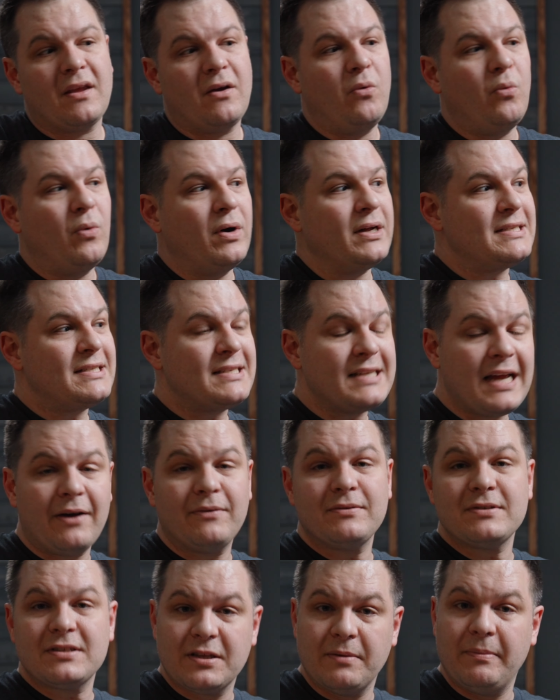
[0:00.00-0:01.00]
what
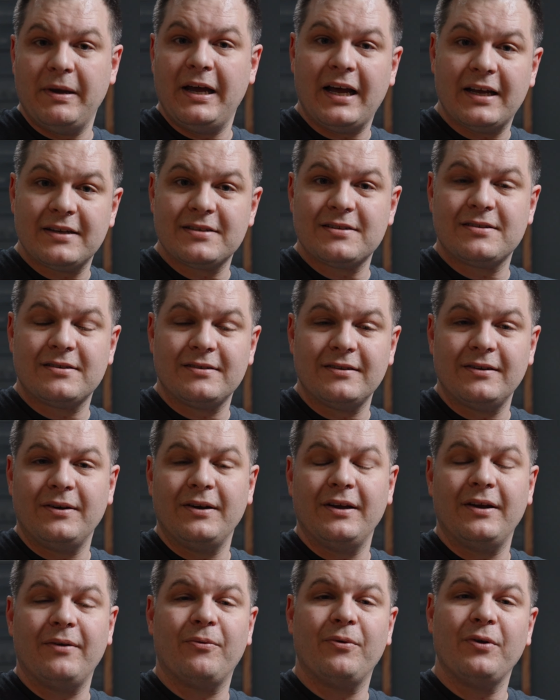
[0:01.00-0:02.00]
sounds the best.
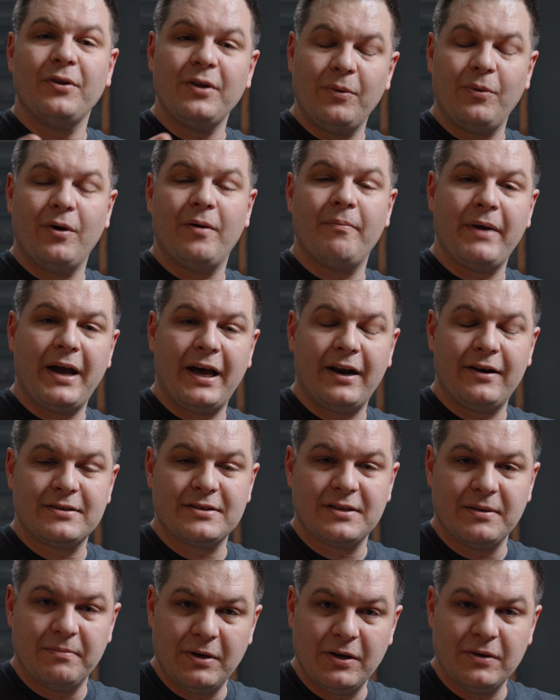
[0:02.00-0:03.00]
Really what
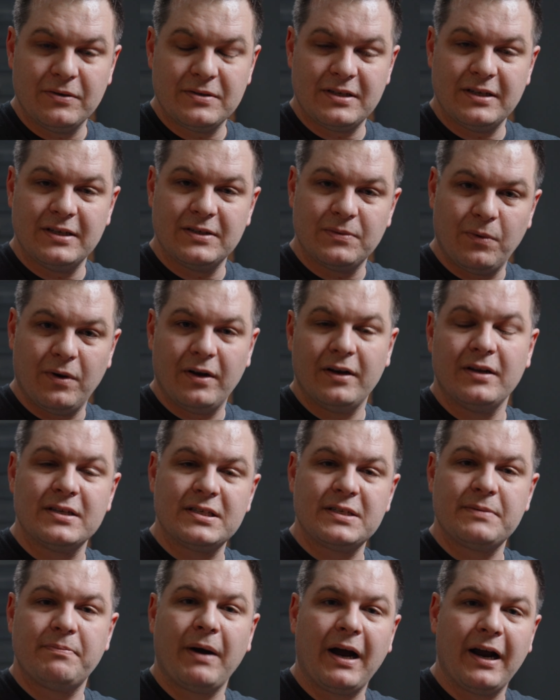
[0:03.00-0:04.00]
matters the most is what
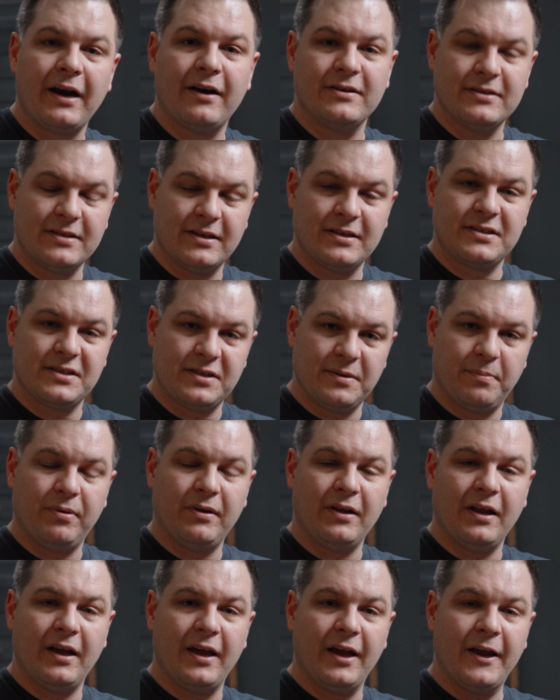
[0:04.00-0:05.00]
inspires us to
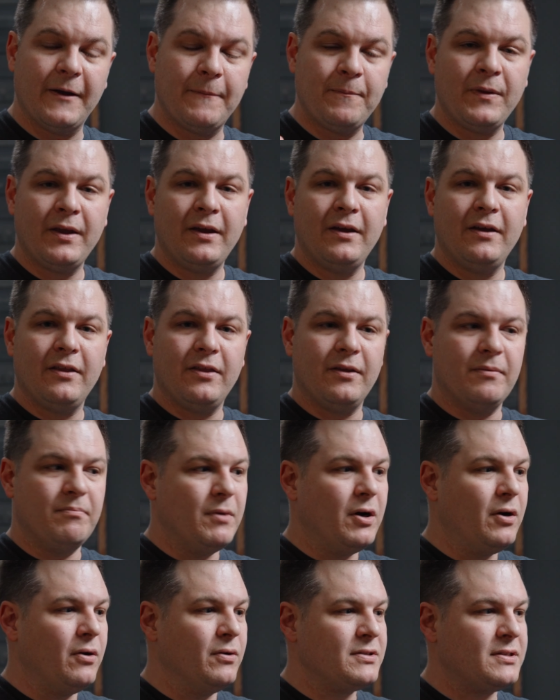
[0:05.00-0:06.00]
play the
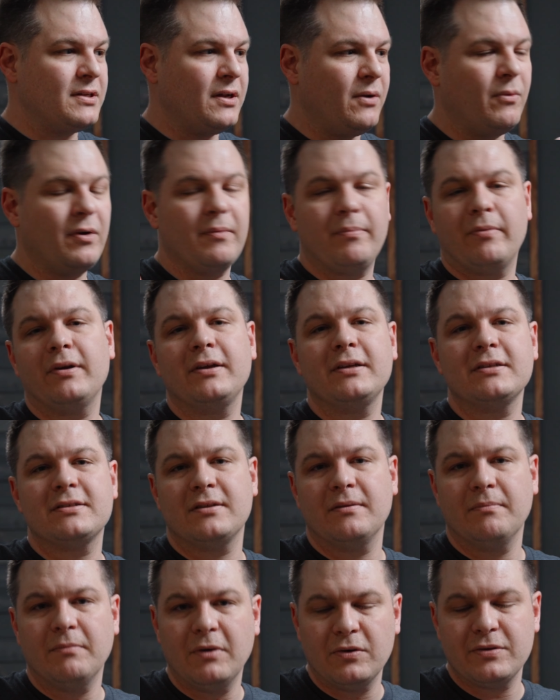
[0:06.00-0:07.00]
most and what brings
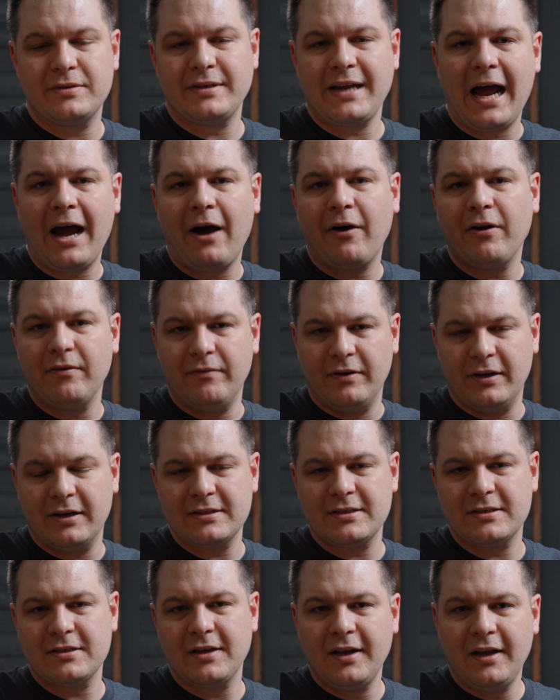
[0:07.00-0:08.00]
the most out of
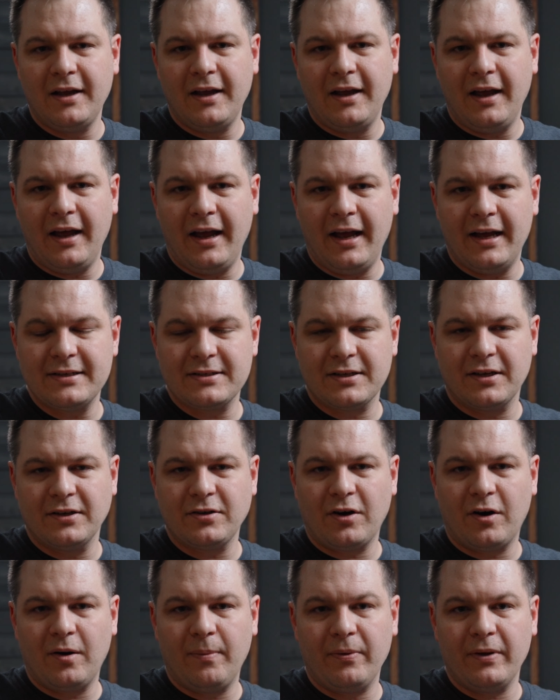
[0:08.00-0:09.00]
us as
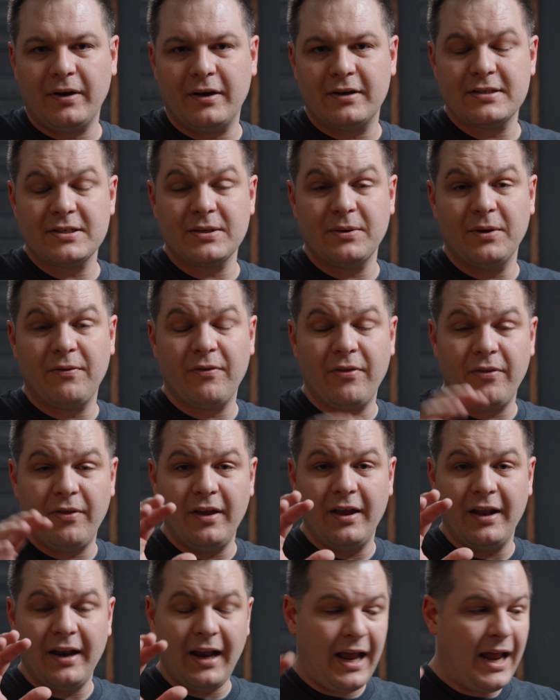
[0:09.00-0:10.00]
guitar players. So if
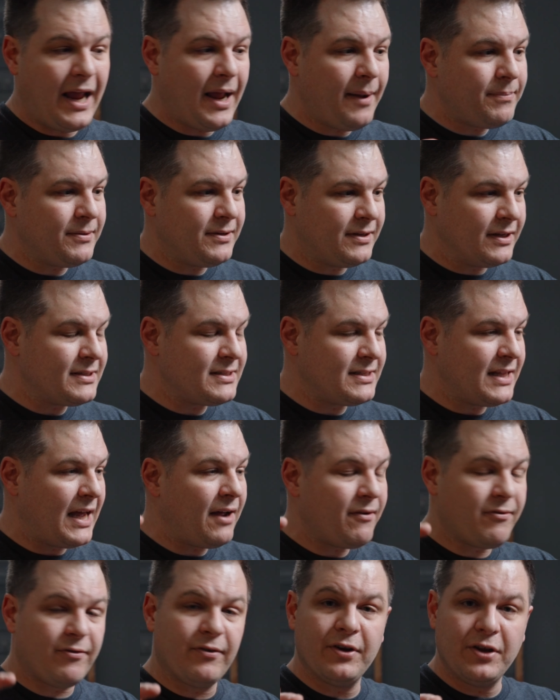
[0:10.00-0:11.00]
an amp does
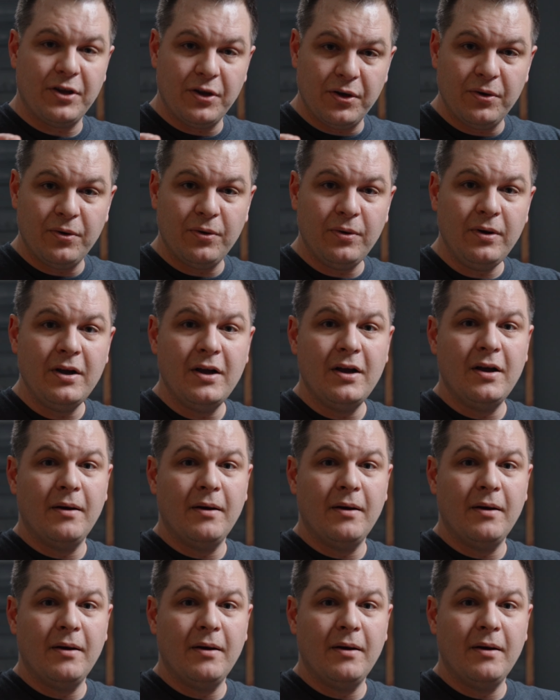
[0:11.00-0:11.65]
that for you,